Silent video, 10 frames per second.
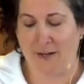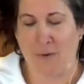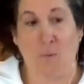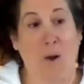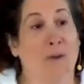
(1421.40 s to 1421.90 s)

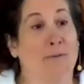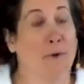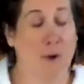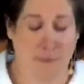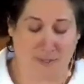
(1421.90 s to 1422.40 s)
What we
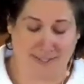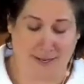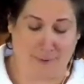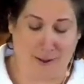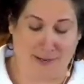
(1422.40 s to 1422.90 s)
formally
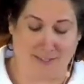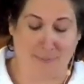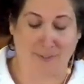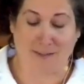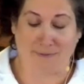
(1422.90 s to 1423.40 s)
sum up as a
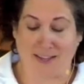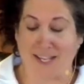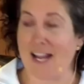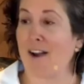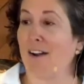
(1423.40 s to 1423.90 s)
belief in
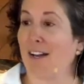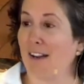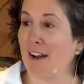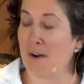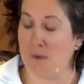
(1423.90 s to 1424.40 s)
the
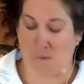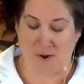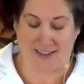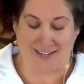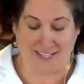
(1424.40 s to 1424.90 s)
inherent
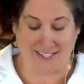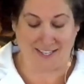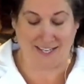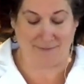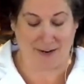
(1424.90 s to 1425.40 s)
worth and
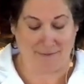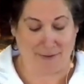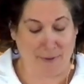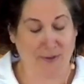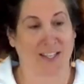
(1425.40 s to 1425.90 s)
dignity of every
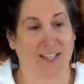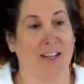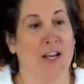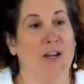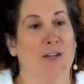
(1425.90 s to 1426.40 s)
person
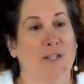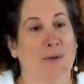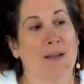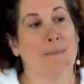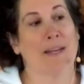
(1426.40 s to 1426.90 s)

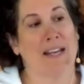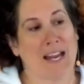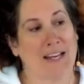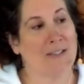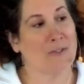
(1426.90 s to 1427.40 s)
shows up
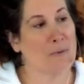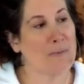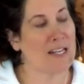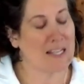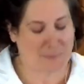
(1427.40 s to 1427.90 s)
in so
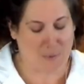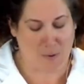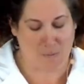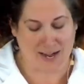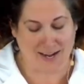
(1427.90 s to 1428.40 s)
many
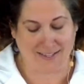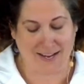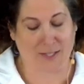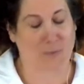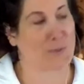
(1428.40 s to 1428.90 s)
small ways
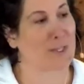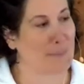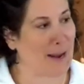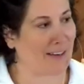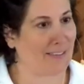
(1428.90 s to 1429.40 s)
as
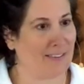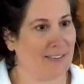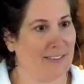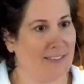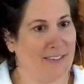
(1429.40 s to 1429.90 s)
respect.
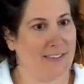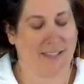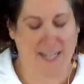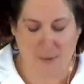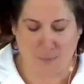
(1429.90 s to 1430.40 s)

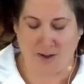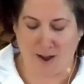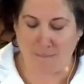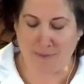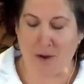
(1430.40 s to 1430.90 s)
It would
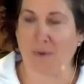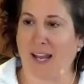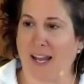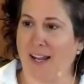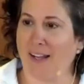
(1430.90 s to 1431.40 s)
not be
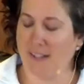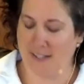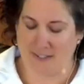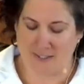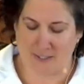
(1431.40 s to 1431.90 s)
okay
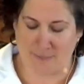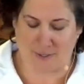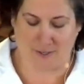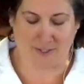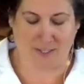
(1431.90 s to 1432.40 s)
to
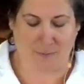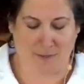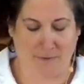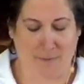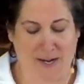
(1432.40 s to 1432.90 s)
disparage someone
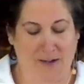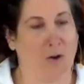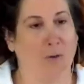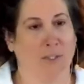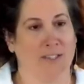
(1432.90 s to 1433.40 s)
for being
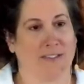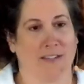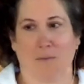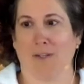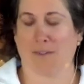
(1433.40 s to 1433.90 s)
homeless
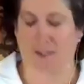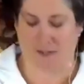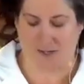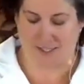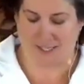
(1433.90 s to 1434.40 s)
in one of our
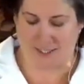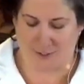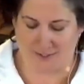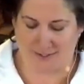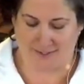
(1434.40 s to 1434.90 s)

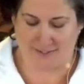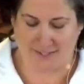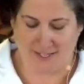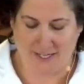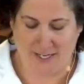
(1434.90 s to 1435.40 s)
congregations.
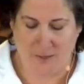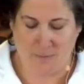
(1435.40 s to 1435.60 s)
We